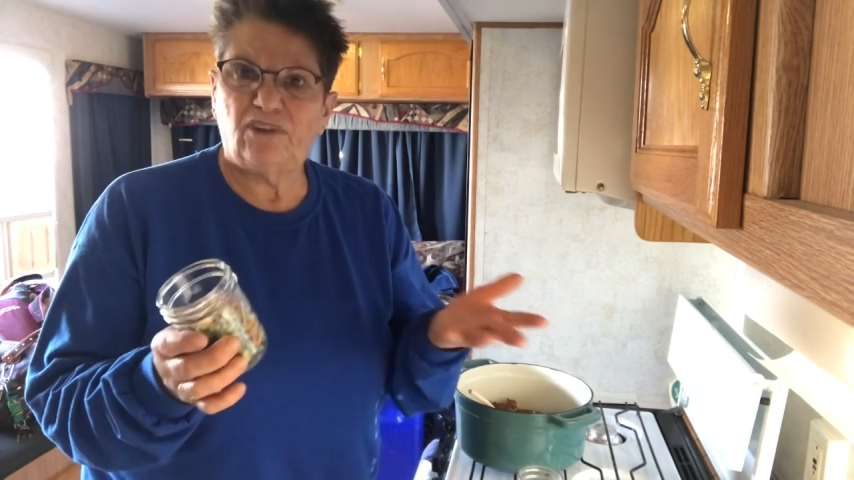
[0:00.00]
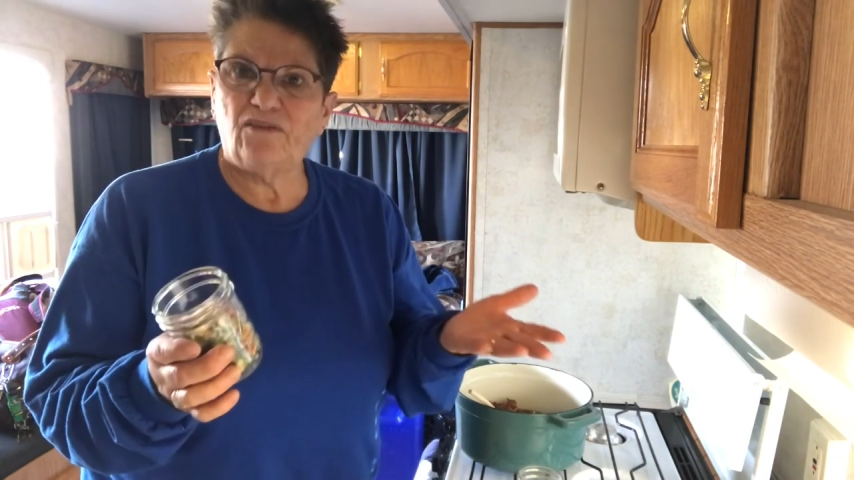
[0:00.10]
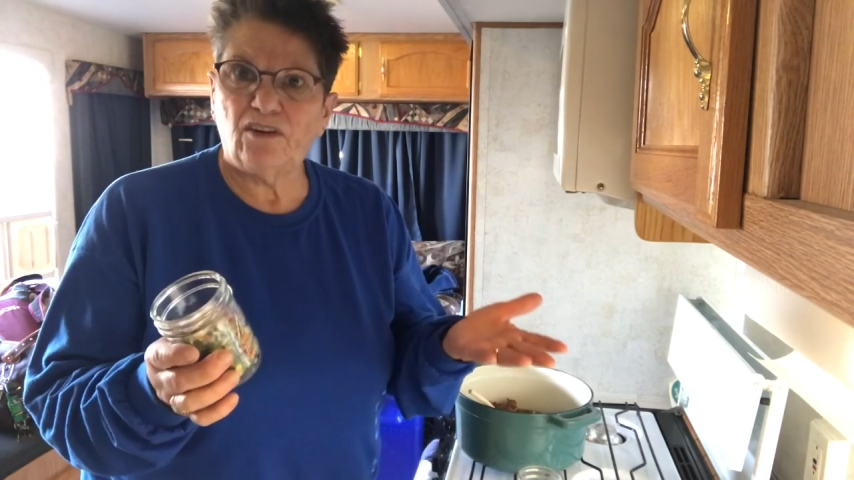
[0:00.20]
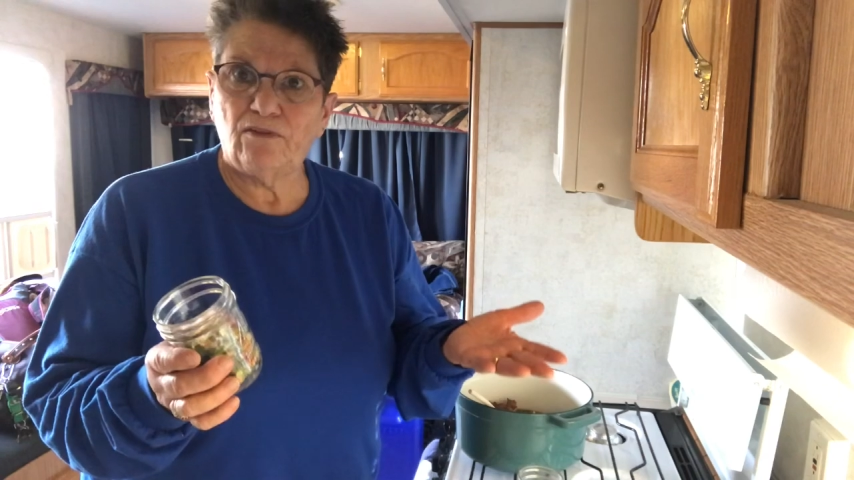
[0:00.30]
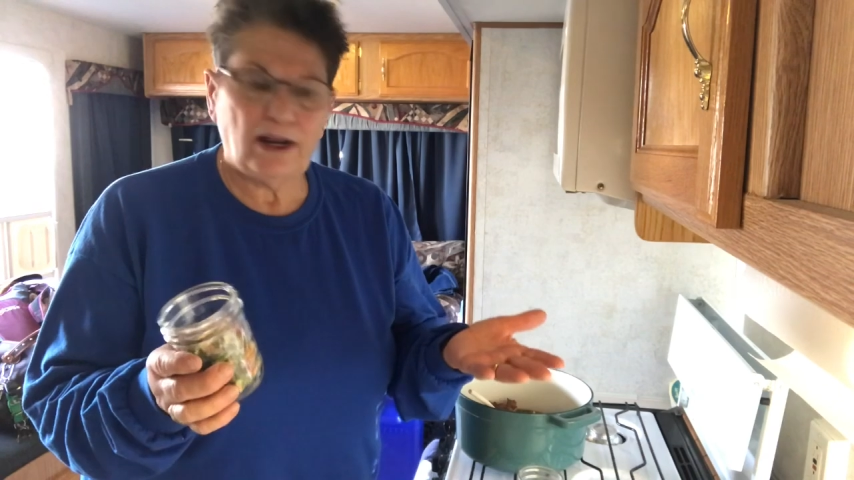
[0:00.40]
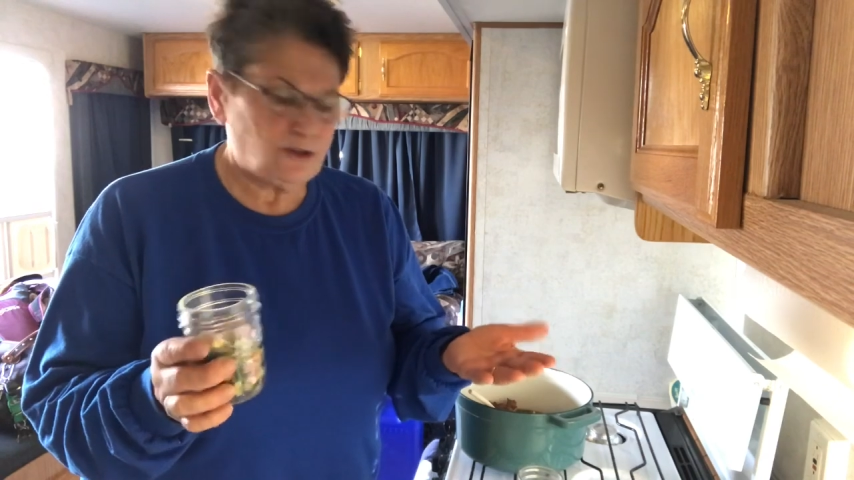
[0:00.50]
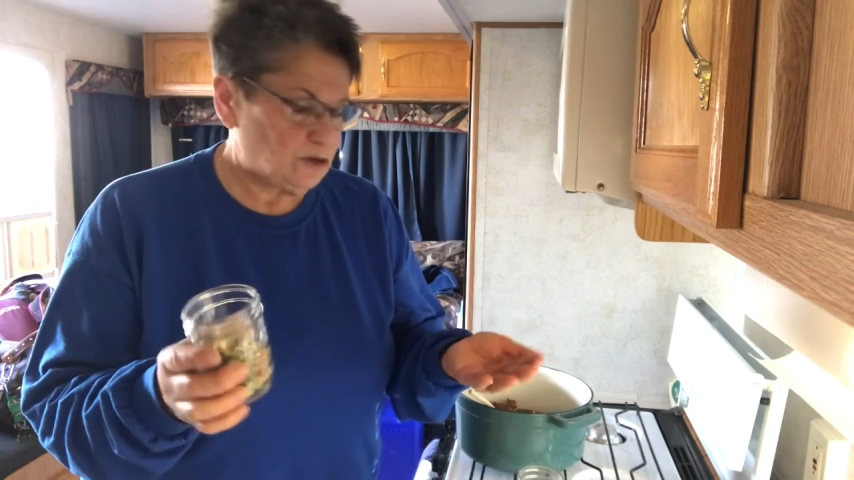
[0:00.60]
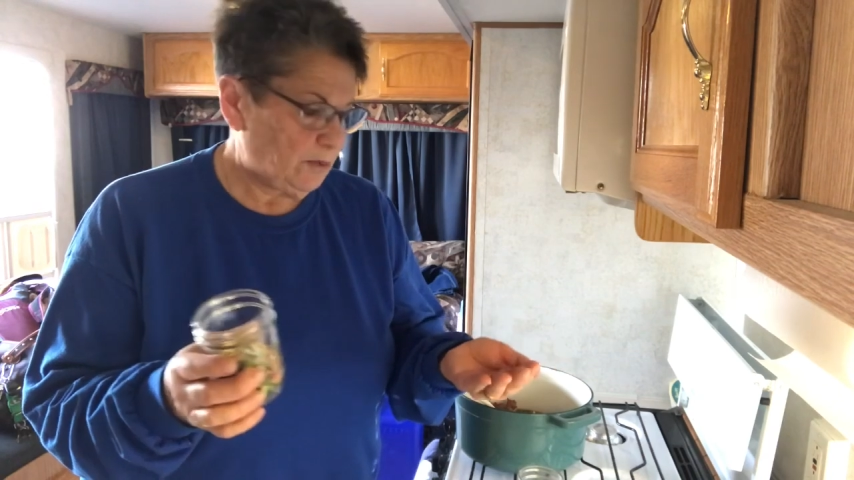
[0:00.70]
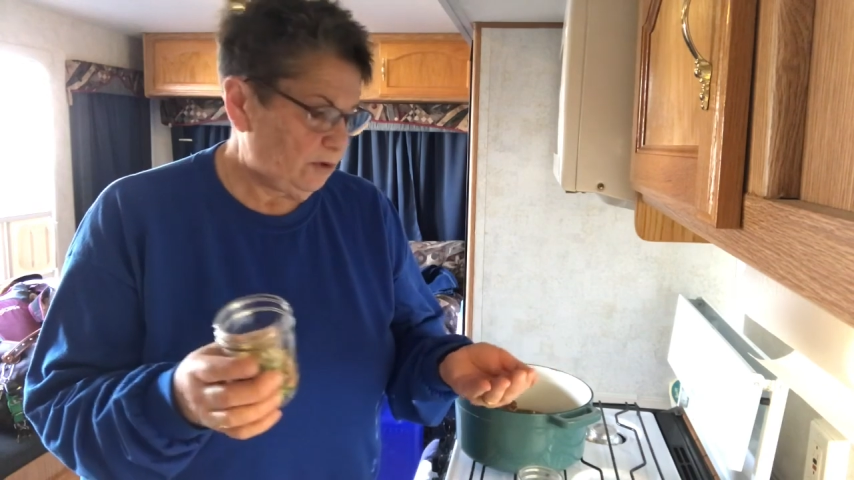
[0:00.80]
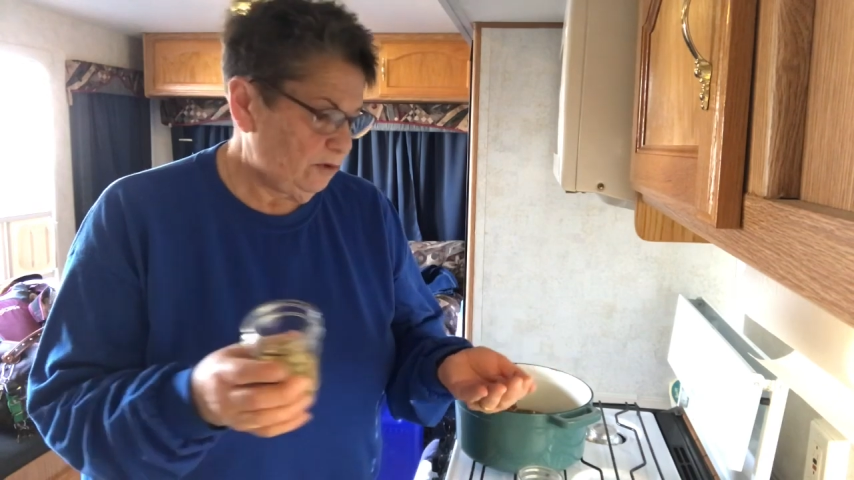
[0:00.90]
different
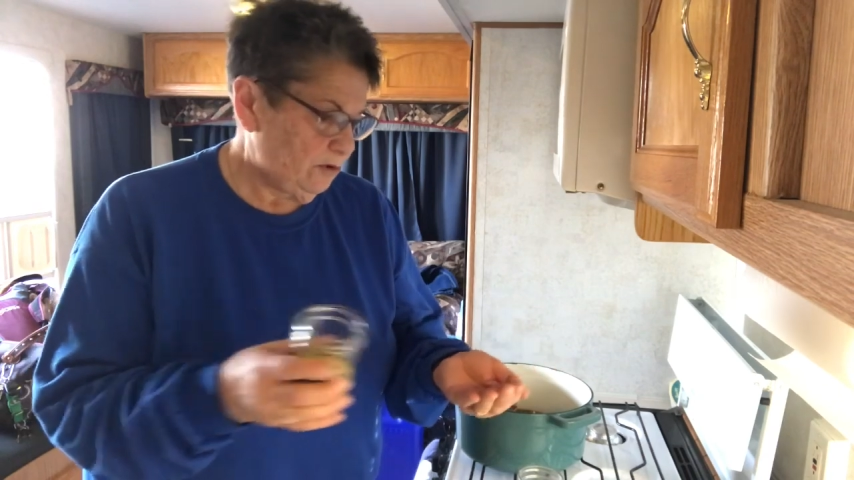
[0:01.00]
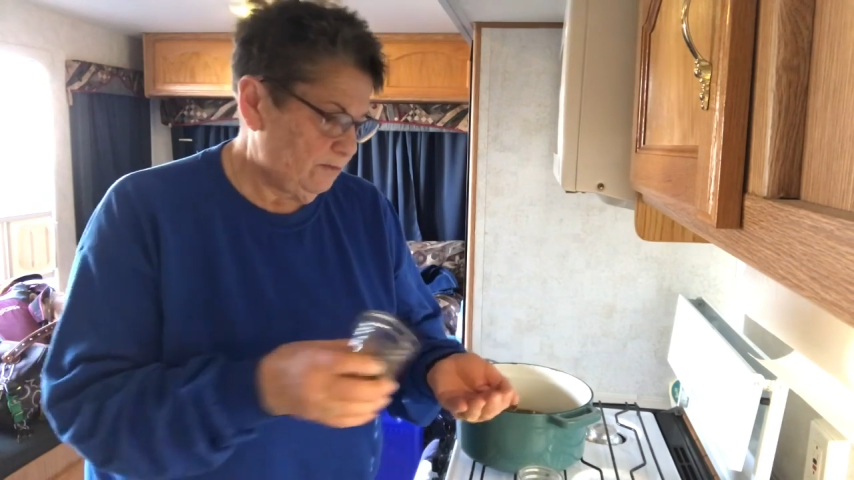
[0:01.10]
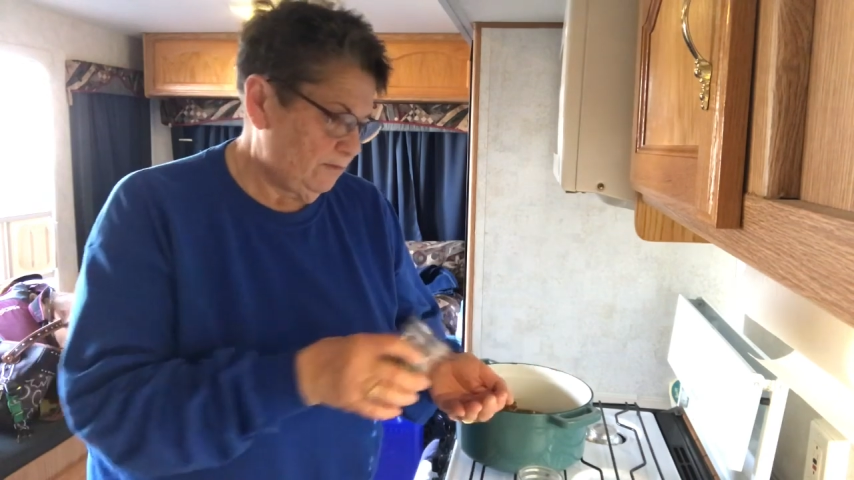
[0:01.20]
vegetables.